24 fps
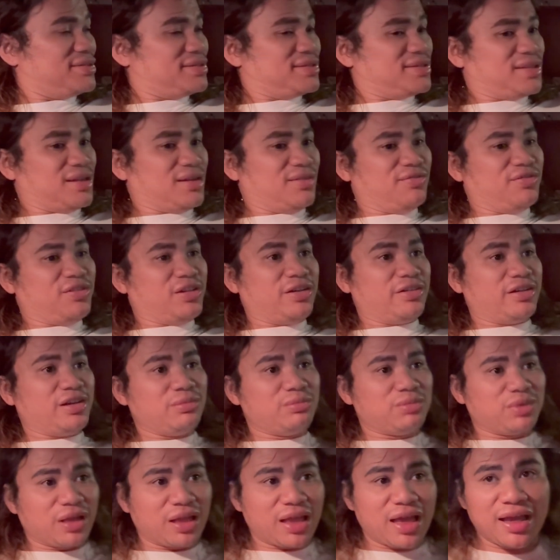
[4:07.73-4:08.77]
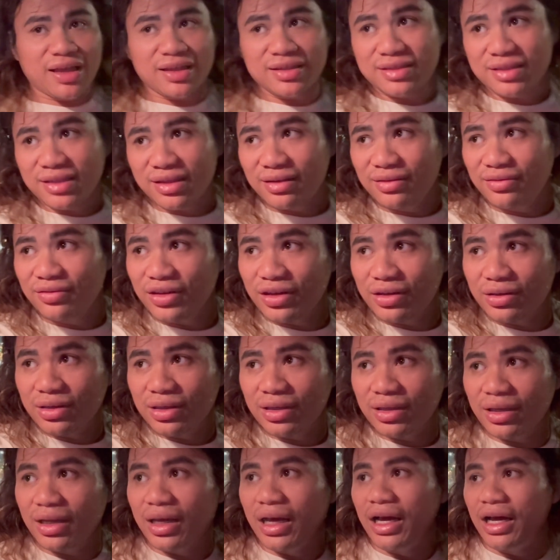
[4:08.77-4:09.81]
So I'm very blessed and
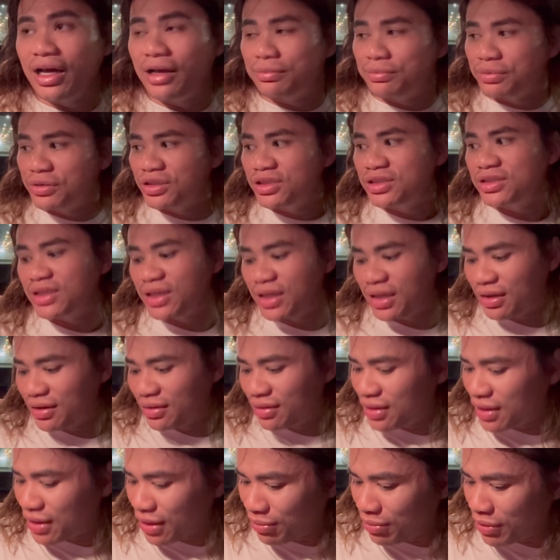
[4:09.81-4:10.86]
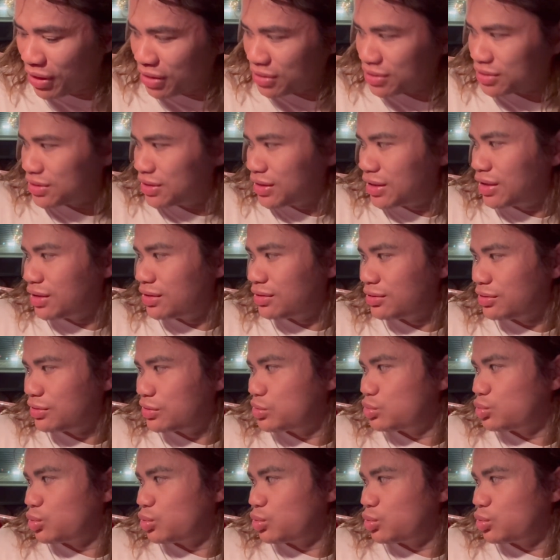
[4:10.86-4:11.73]
very appreciated that I'm actually getting this